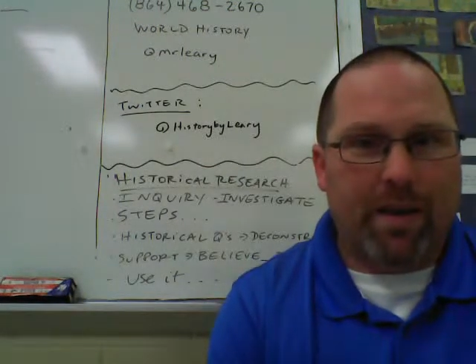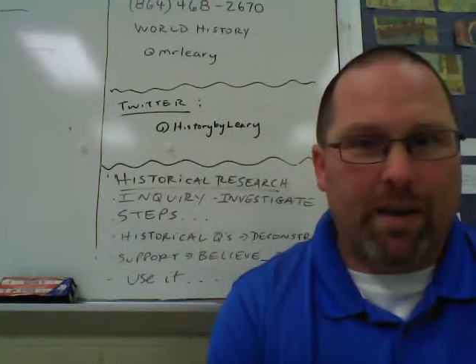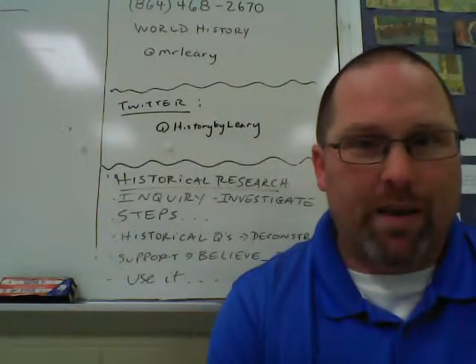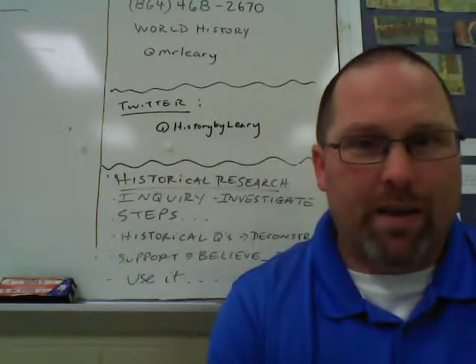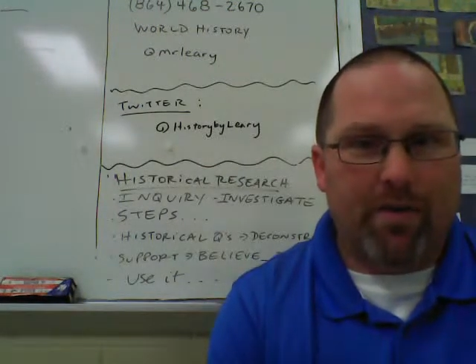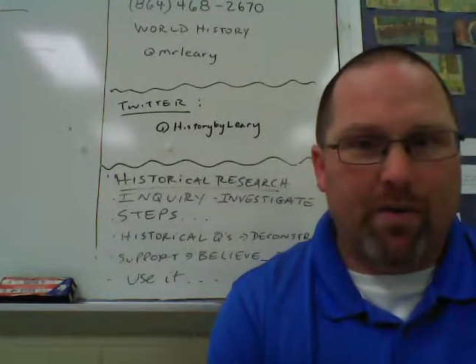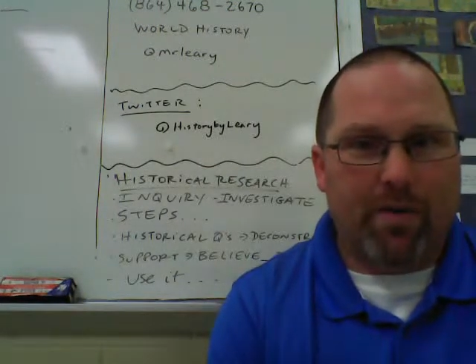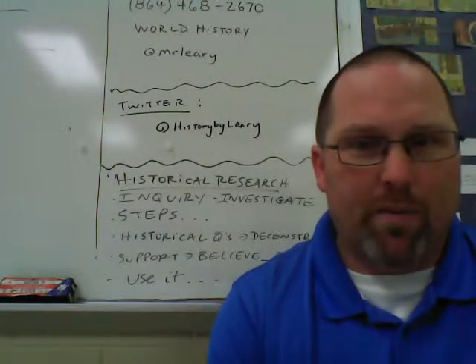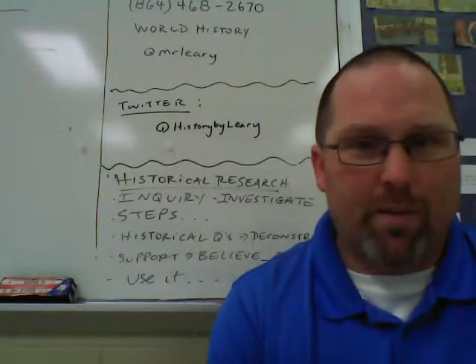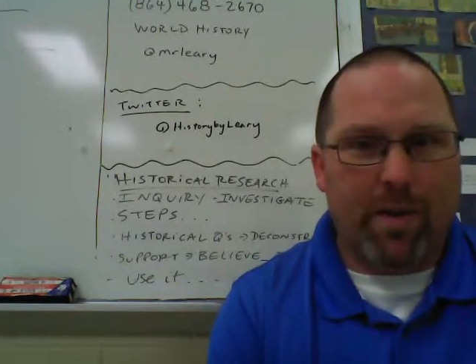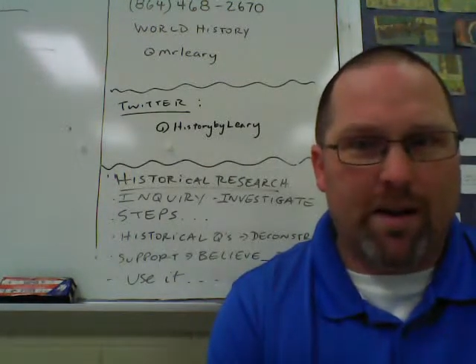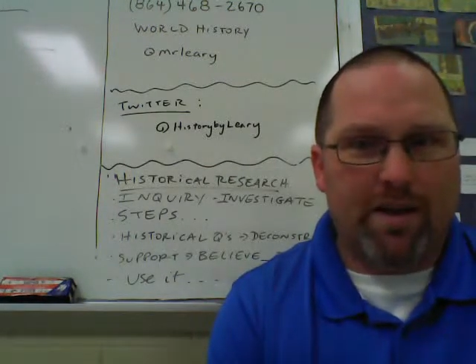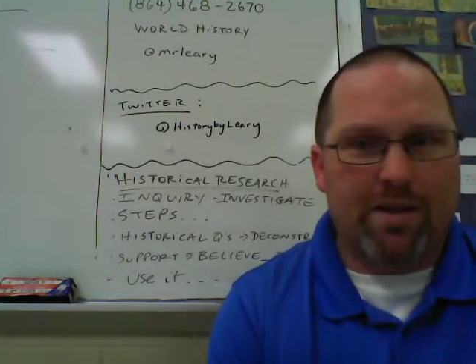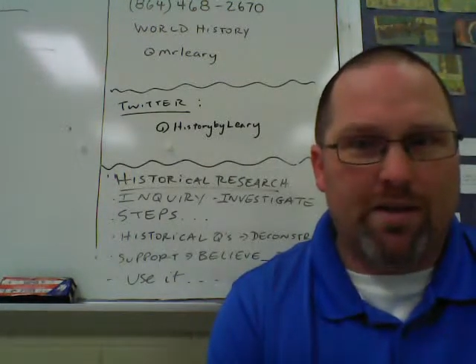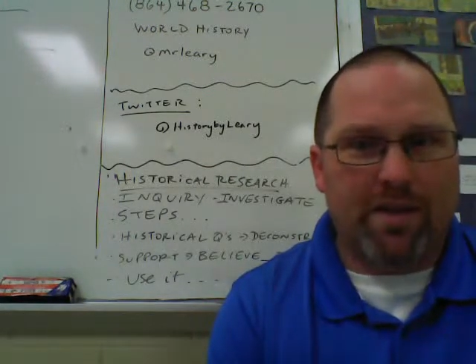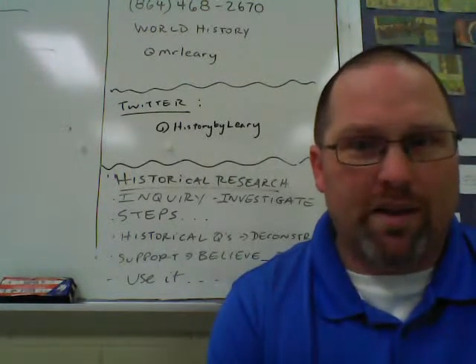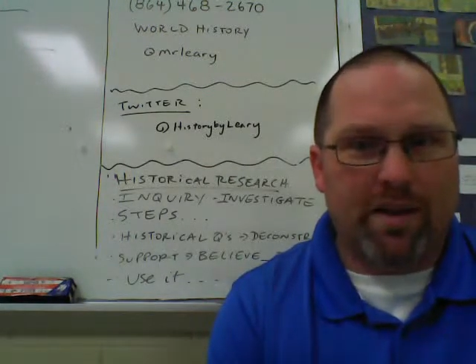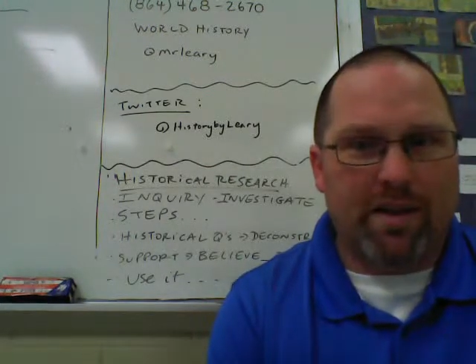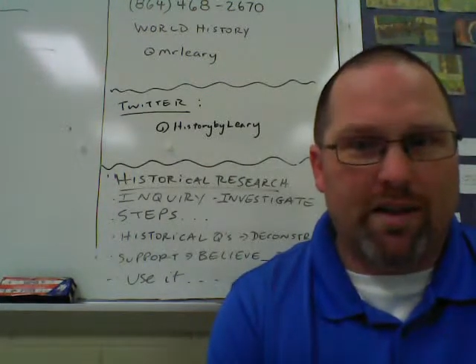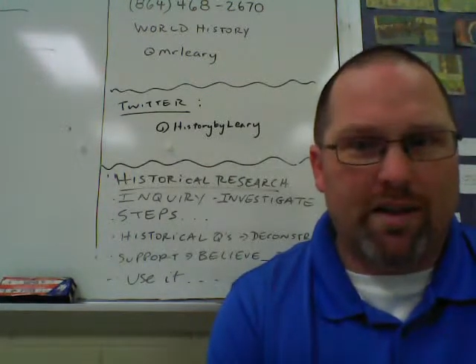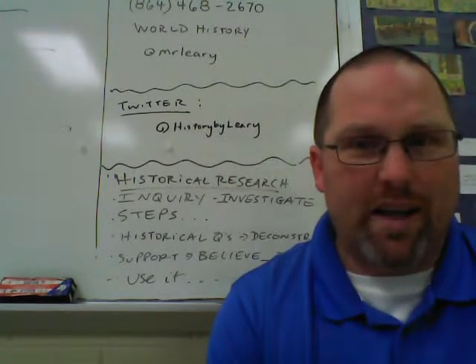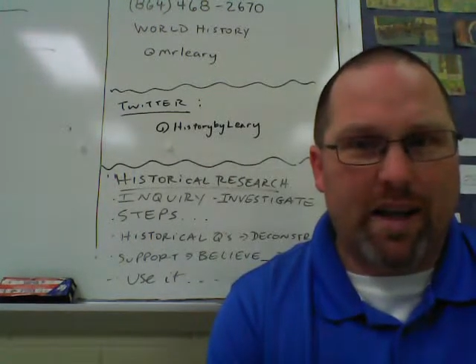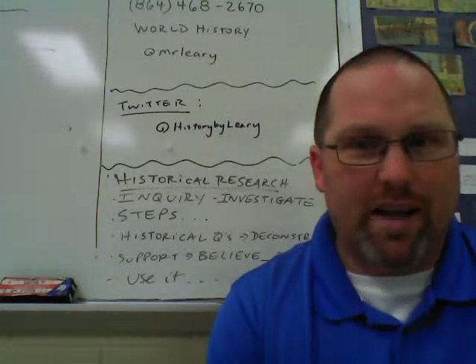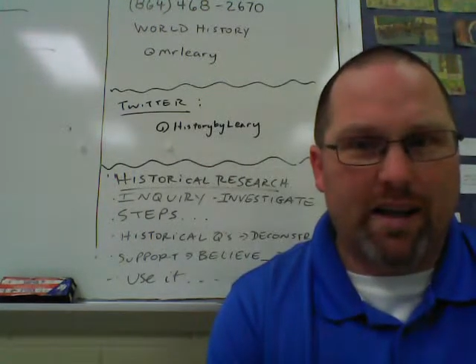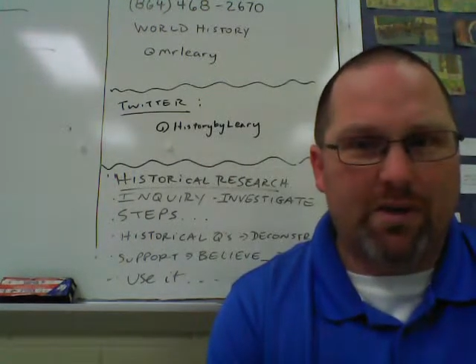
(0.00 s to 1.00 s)
information
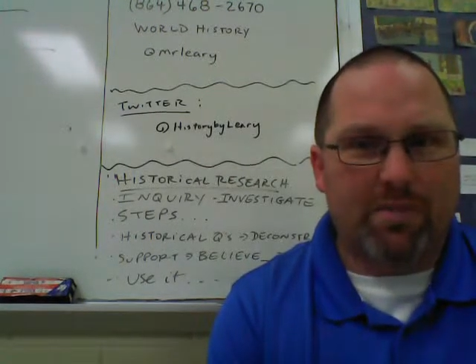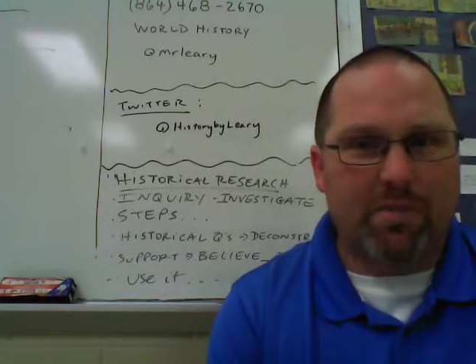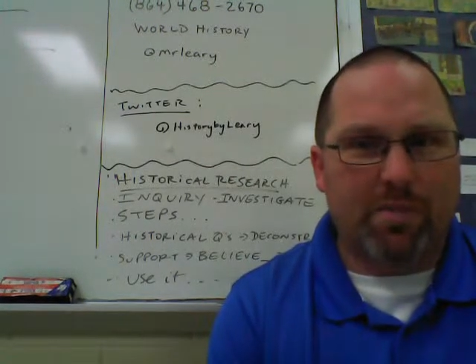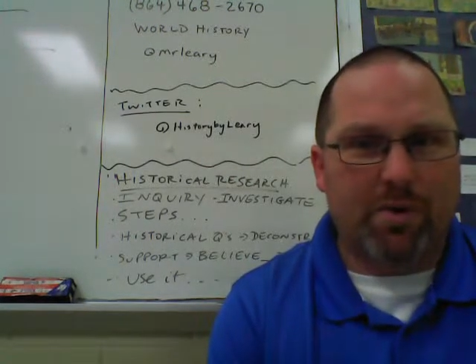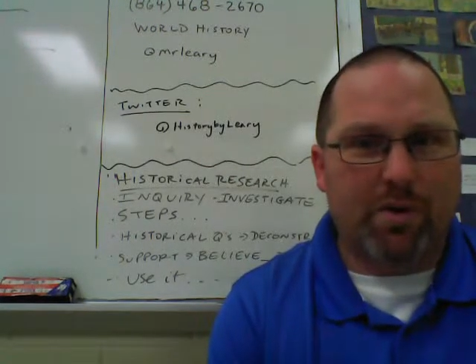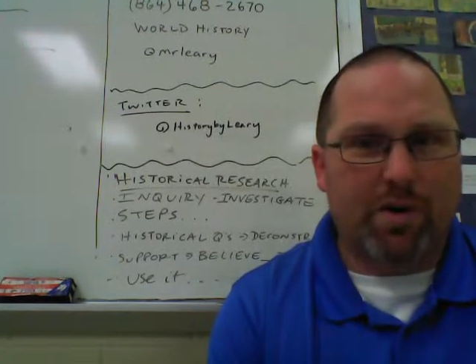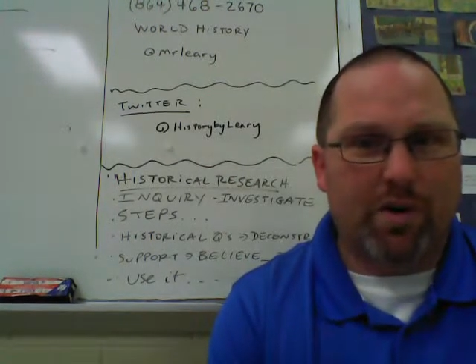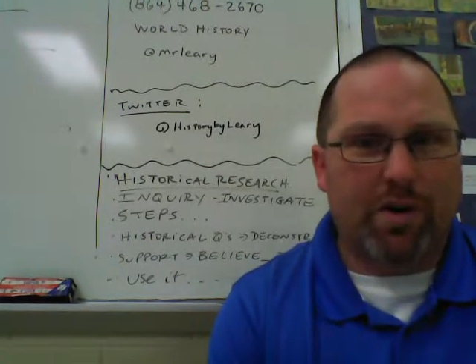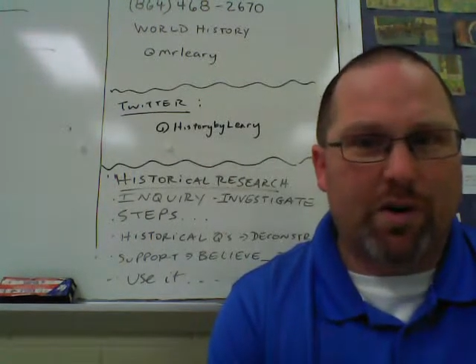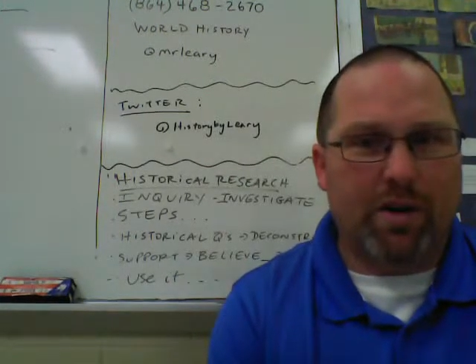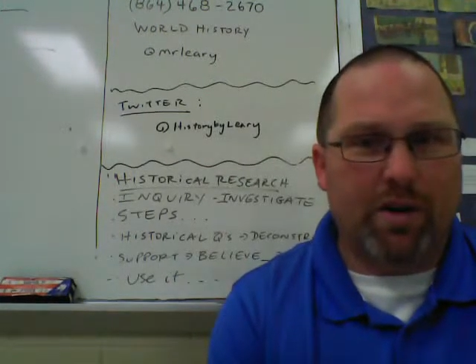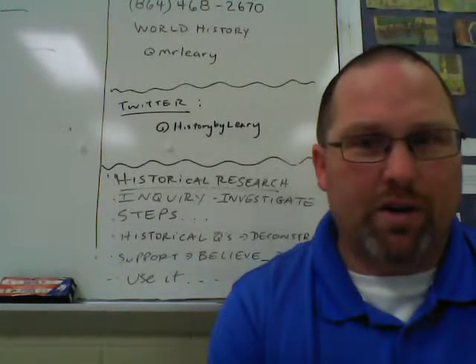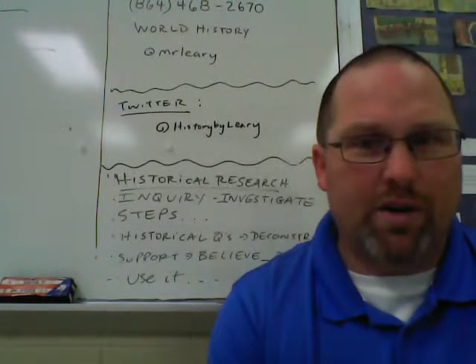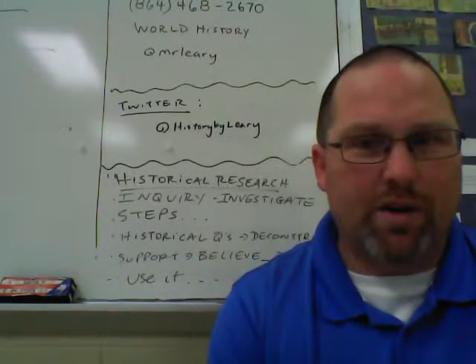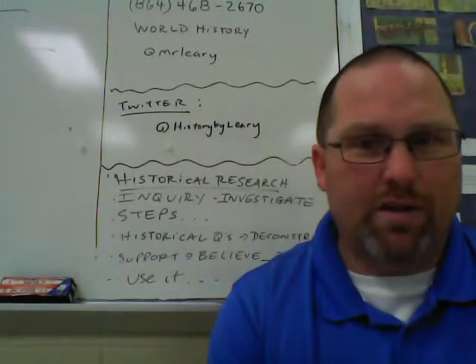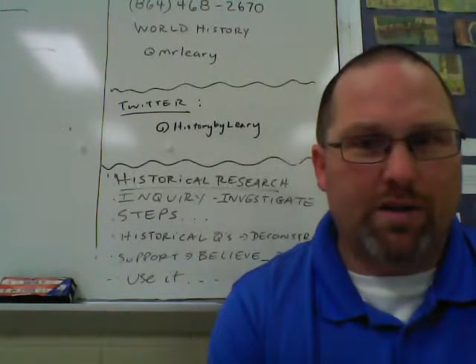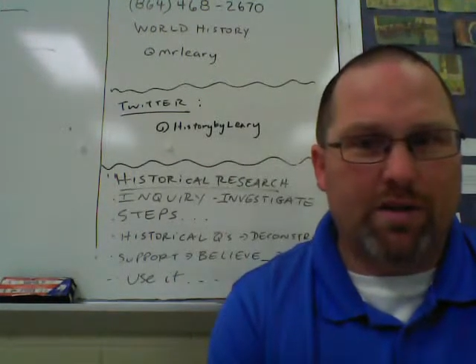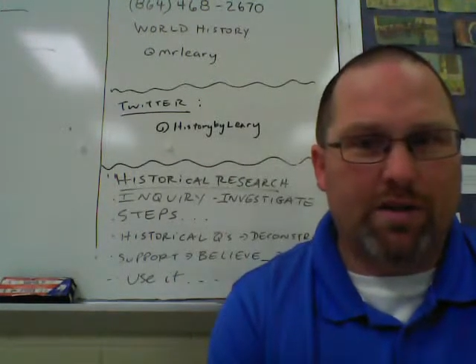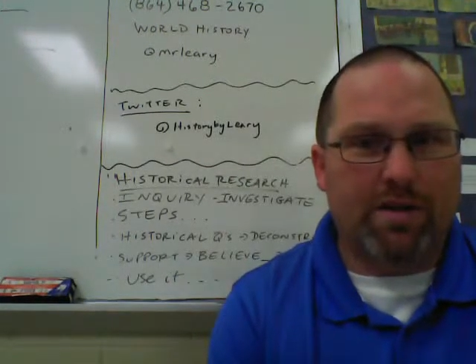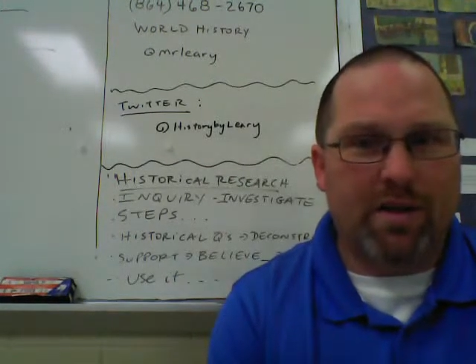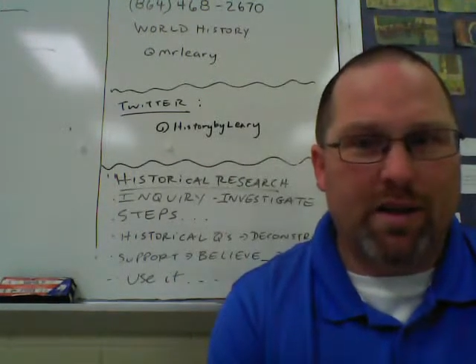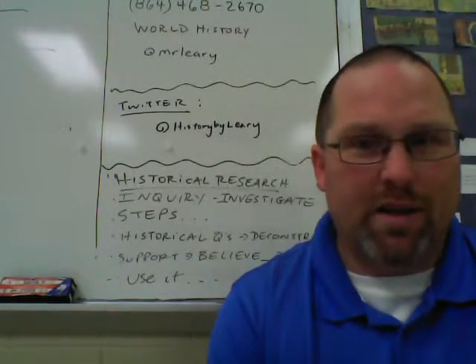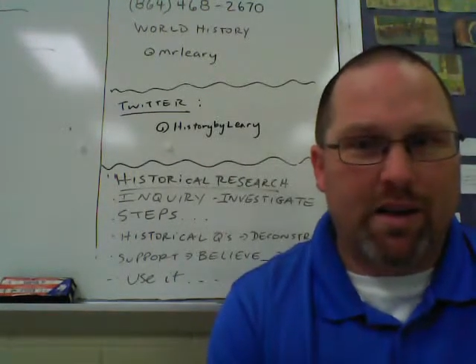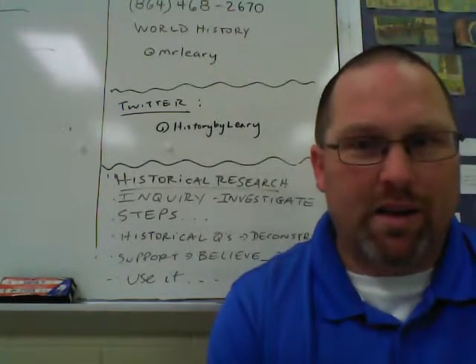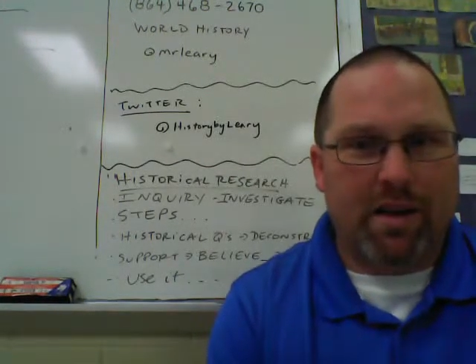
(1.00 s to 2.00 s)
in a textbook
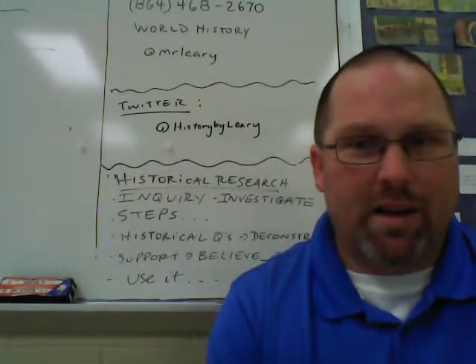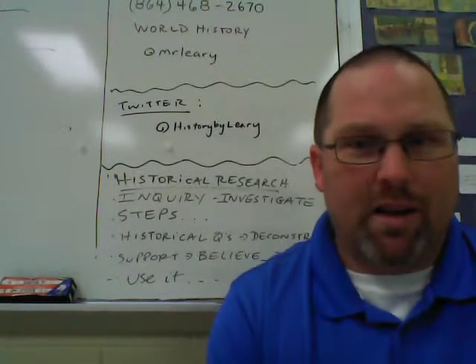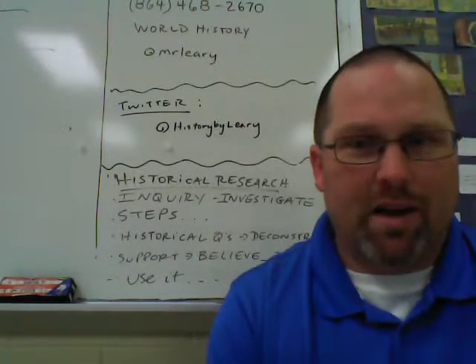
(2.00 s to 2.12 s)
is